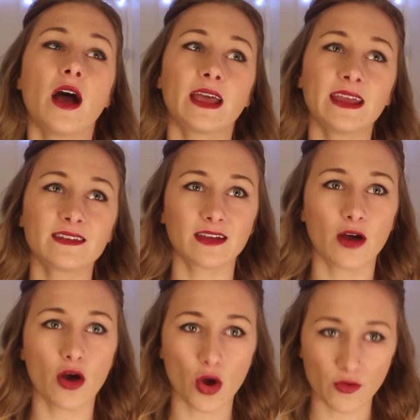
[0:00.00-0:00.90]
It
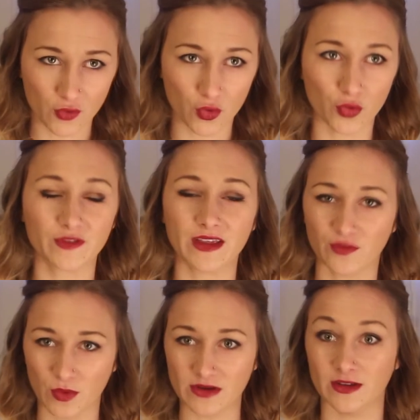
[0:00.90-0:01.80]
of course
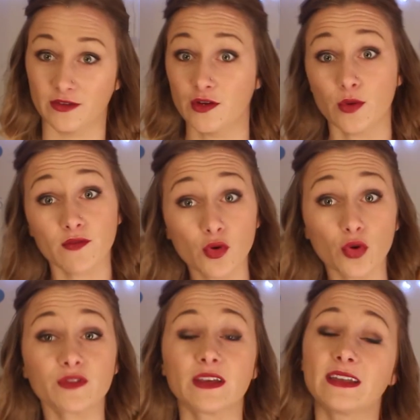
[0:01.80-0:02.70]
is winter, so of
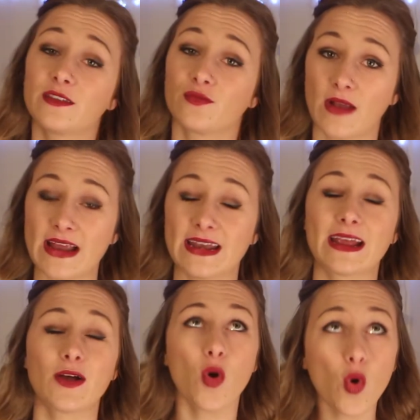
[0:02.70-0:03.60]
course it is
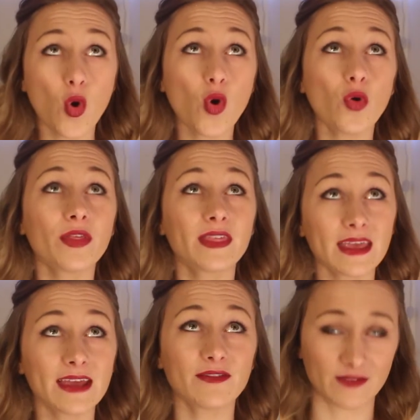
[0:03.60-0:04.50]
raining all
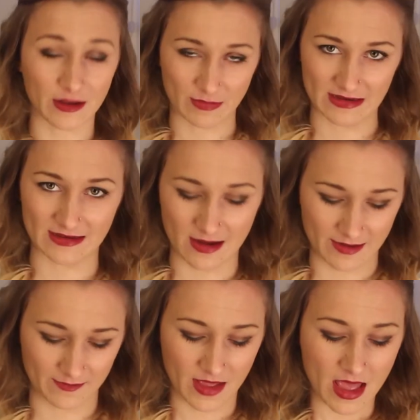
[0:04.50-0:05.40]
the flippin'
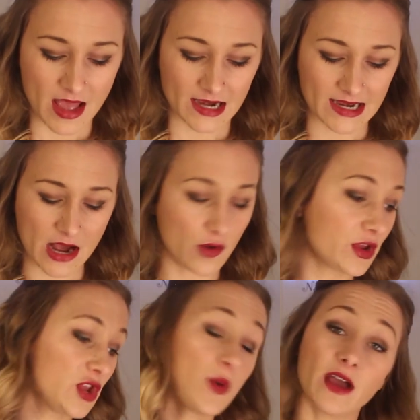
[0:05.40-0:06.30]
time. Now
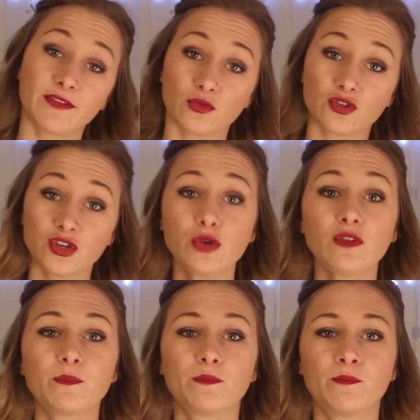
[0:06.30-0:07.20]
you have your
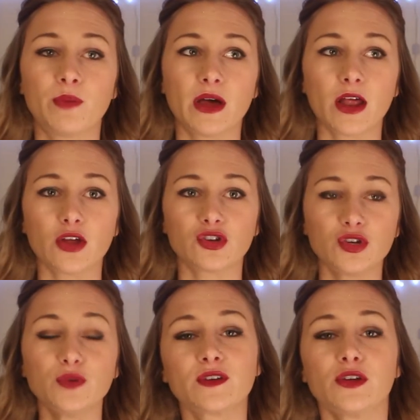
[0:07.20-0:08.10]
shoes, but
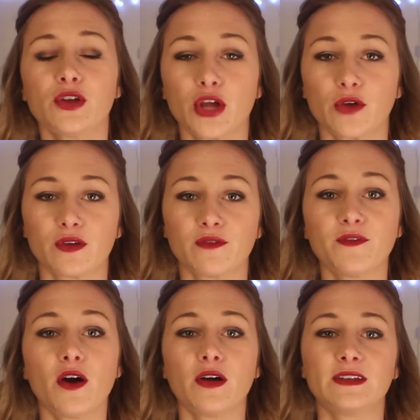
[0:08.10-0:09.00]
shoes can only go so
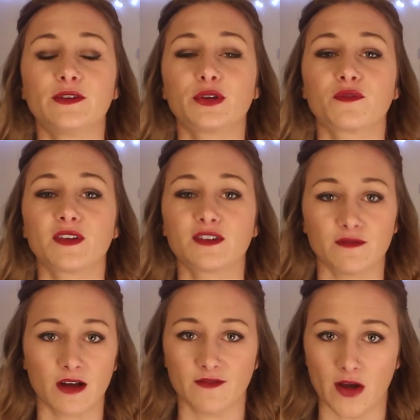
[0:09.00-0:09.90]
far until your feet are
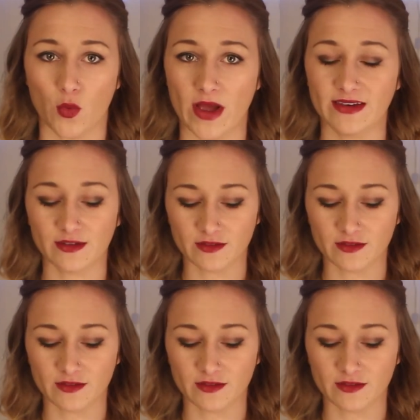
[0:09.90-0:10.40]
very, very wet.